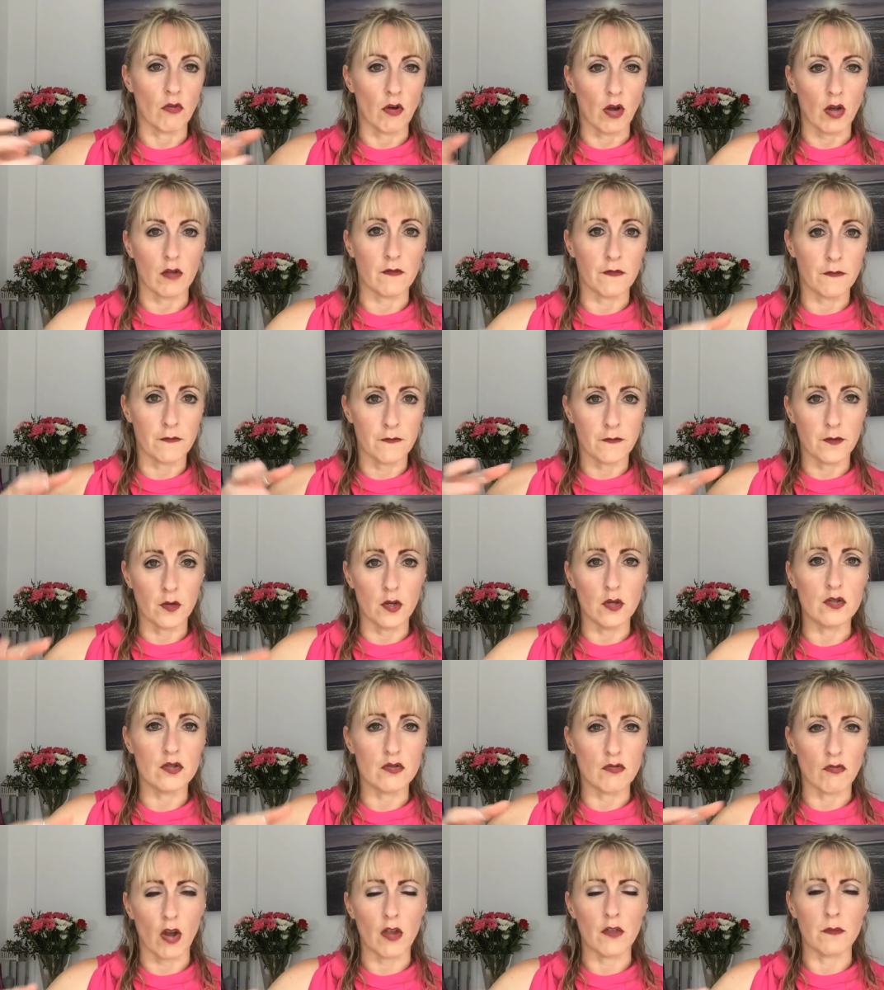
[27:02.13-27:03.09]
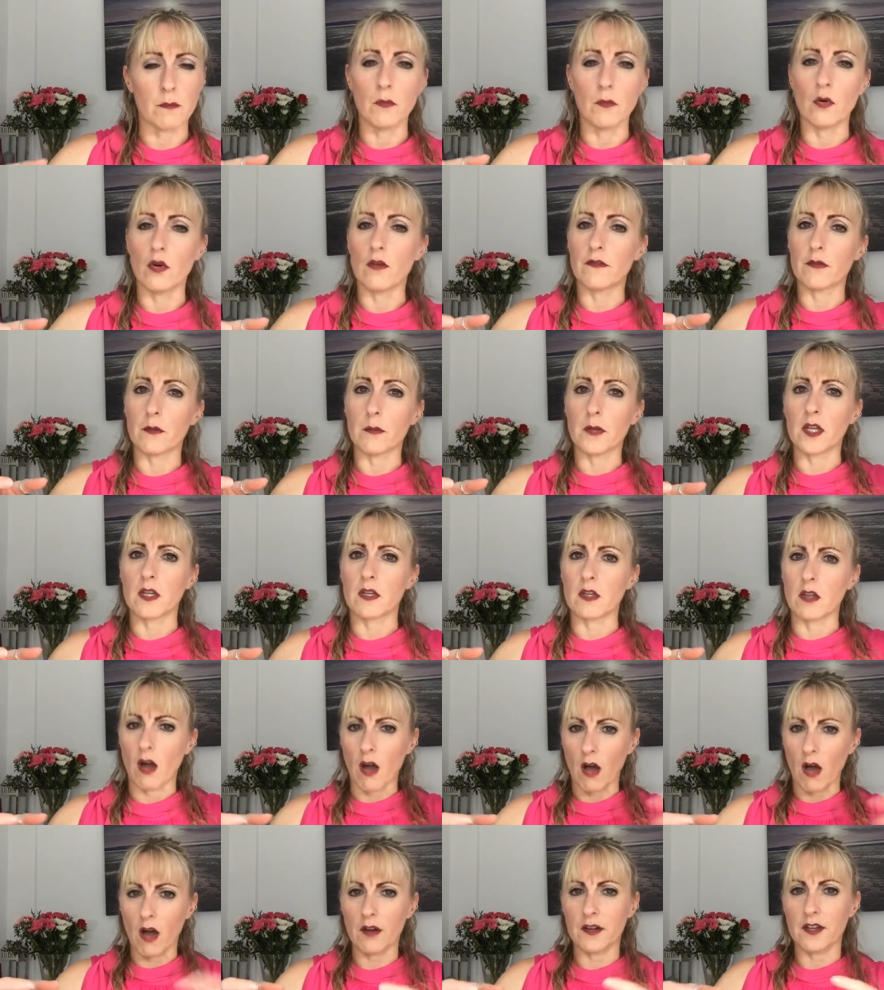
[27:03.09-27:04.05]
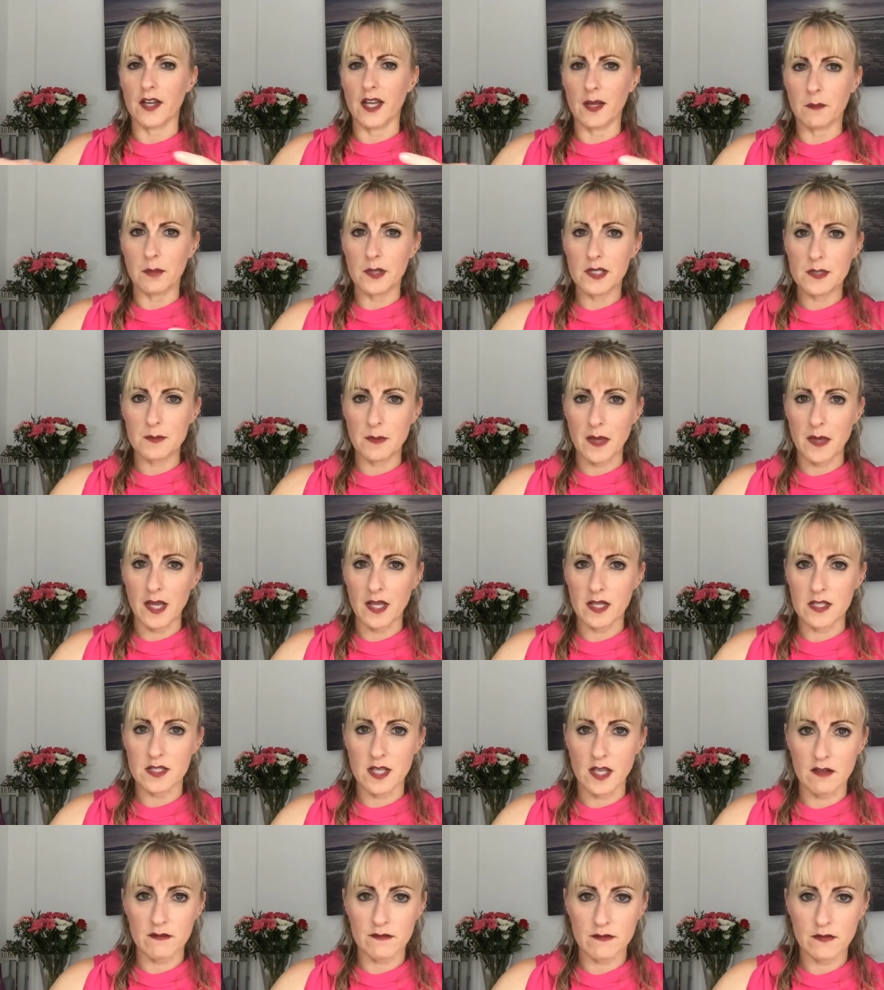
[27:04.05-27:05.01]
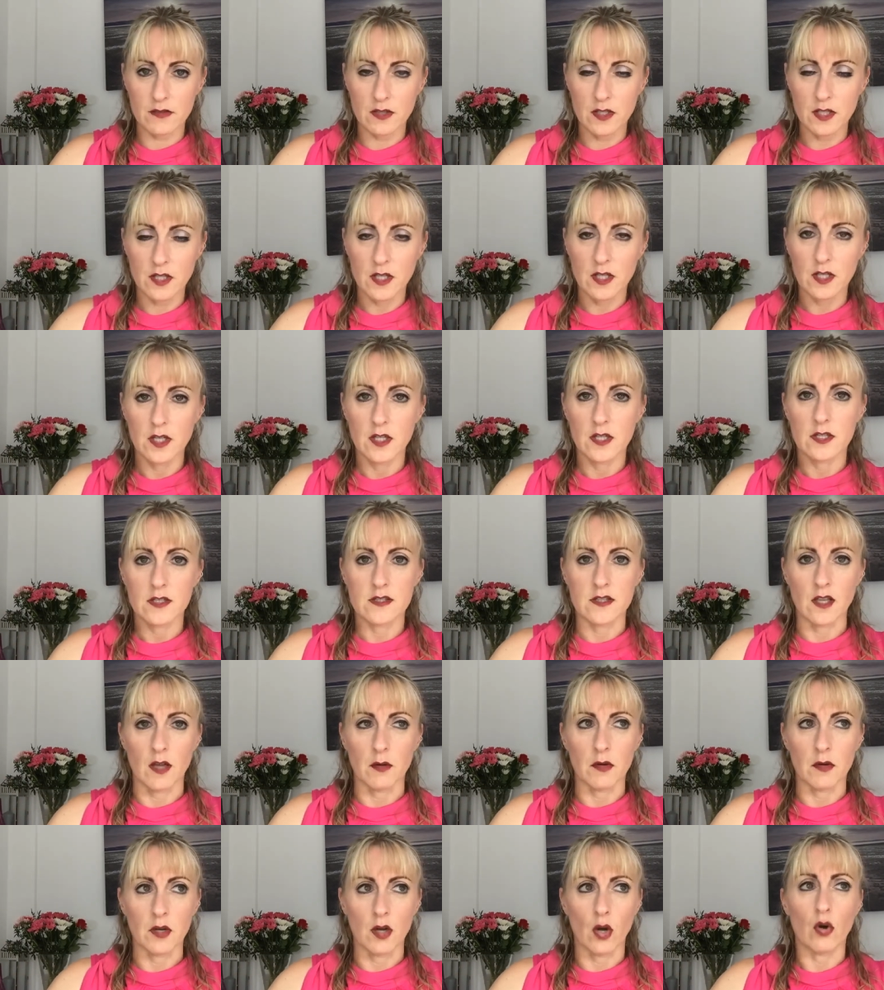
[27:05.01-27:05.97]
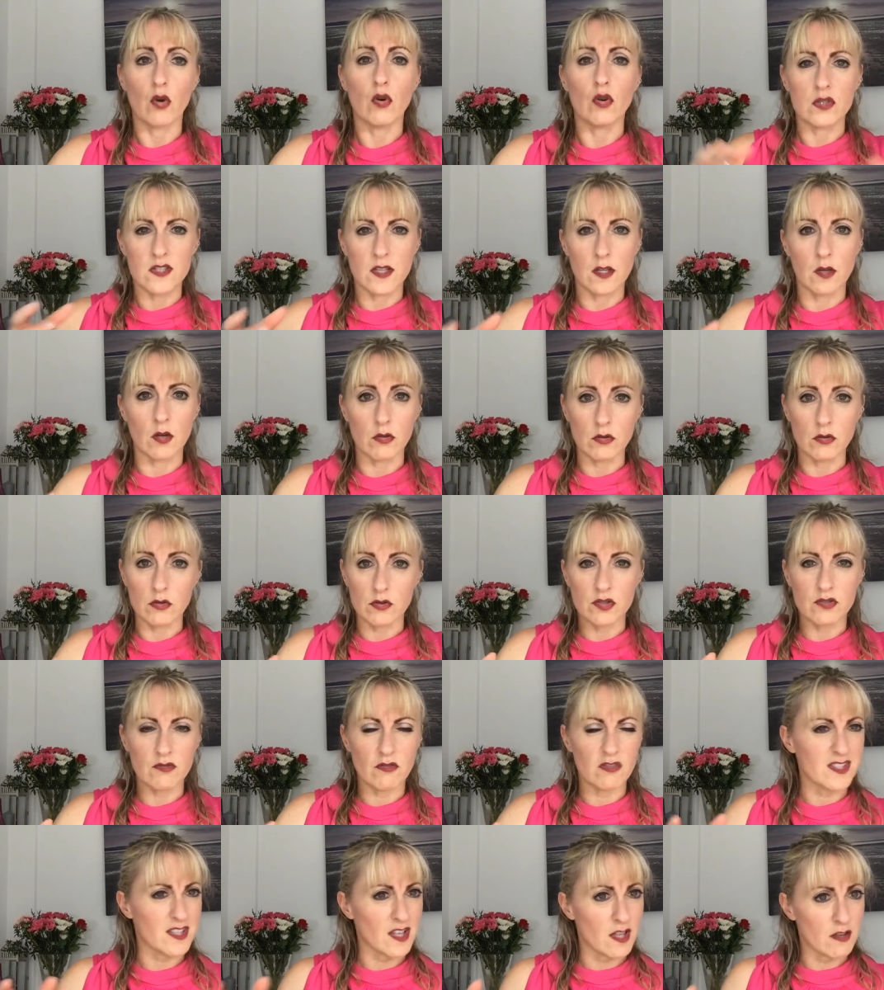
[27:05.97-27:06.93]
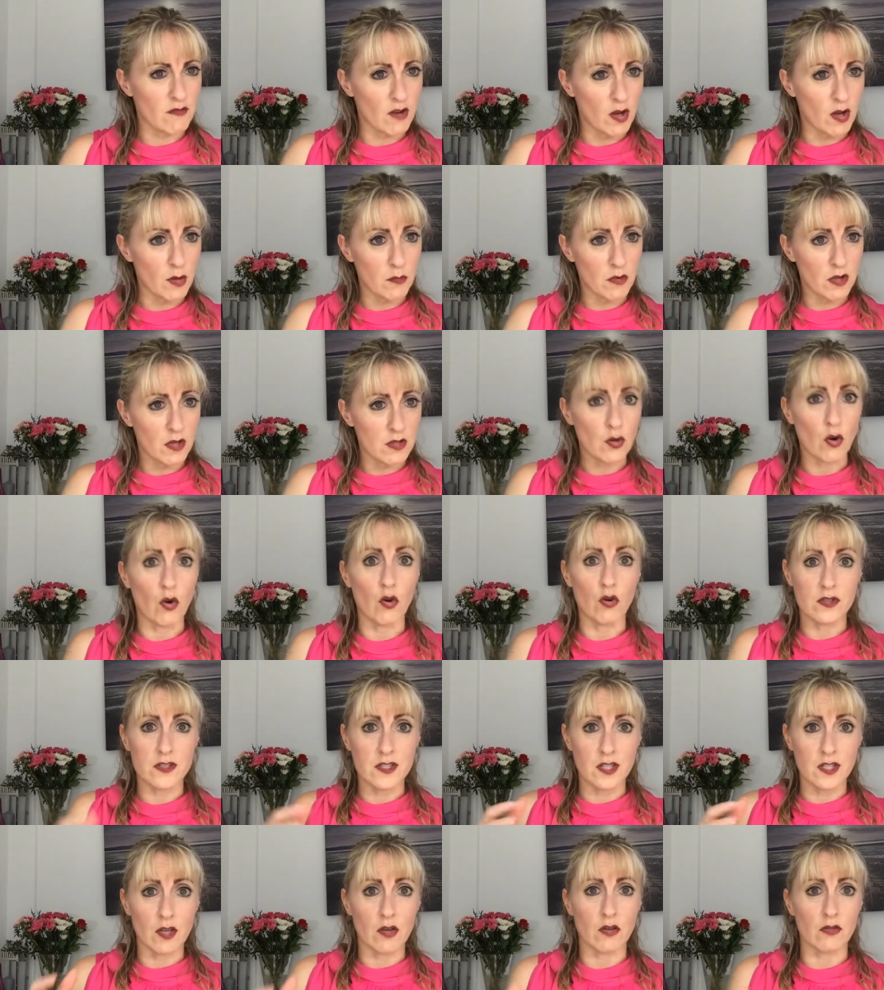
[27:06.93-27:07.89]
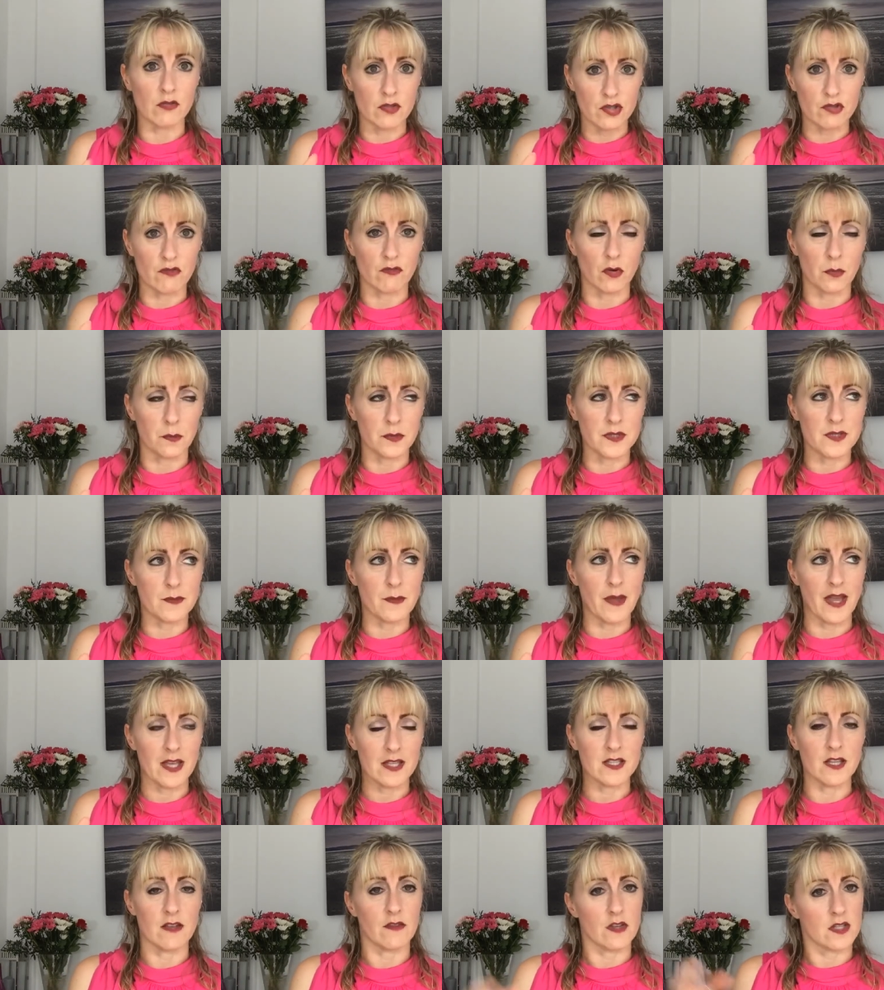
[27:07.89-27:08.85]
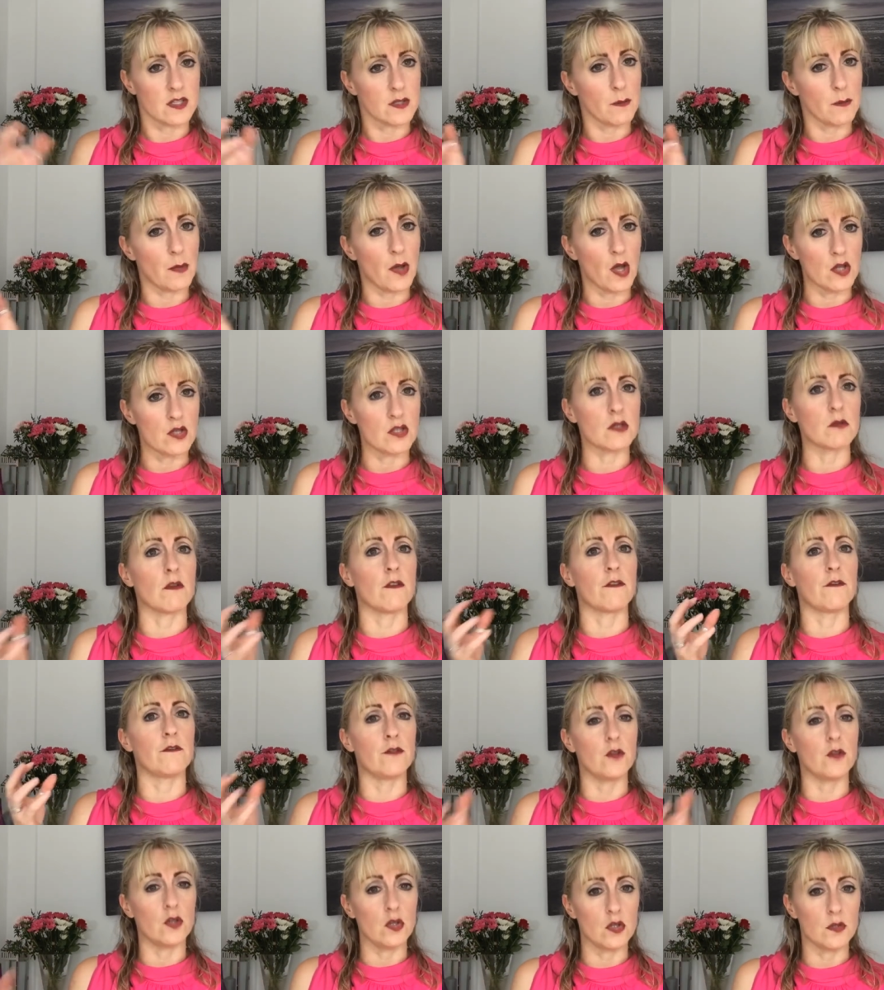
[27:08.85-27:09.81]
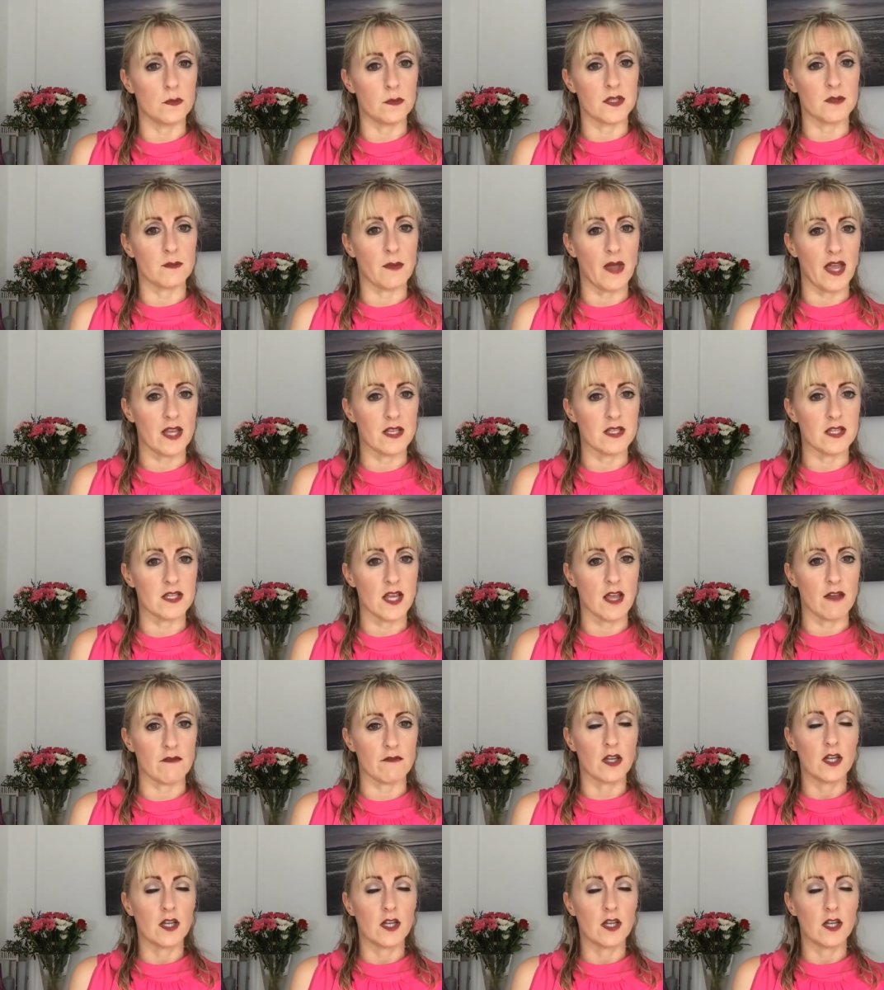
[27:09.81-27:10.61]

food growth more from a gardening perspective, so a horticultural, is that the right word? Horticultural perspective, as opposed to a food perspective.